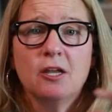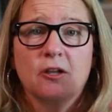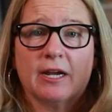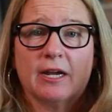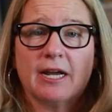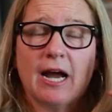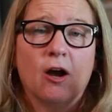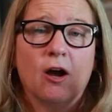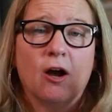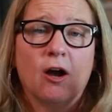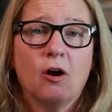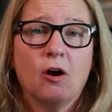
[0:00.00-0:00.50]
I
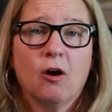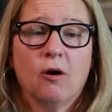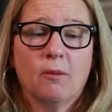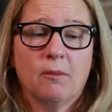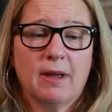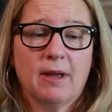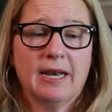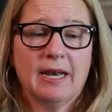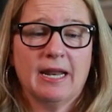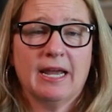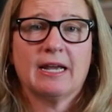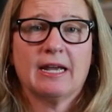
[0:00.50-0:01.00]
got home,
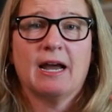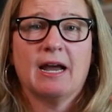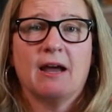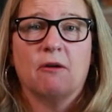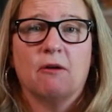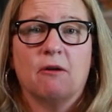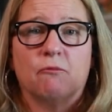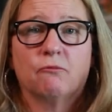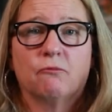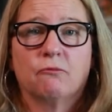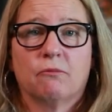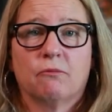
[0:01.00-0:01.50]
and I got,
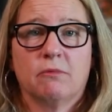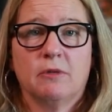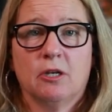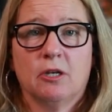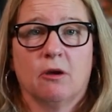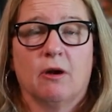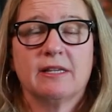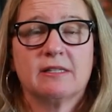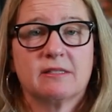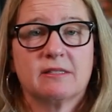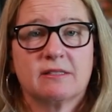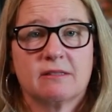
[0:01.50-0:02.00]

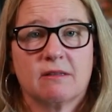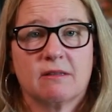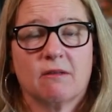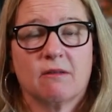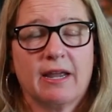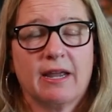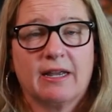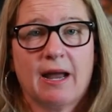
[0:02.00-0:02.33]
I